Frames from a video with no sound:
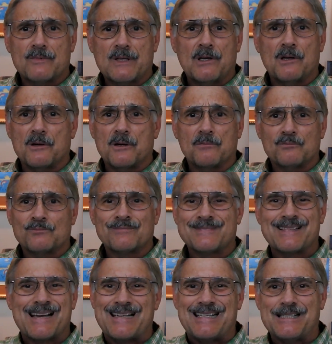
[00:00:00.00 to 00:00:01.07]

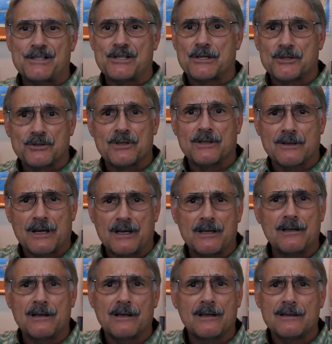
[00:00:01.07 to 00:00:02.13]
96
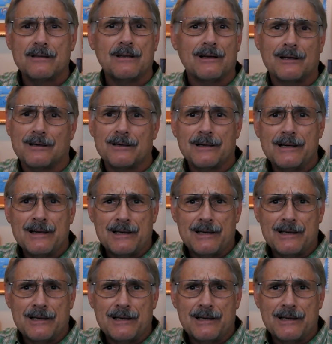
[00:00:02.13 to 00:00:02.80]
and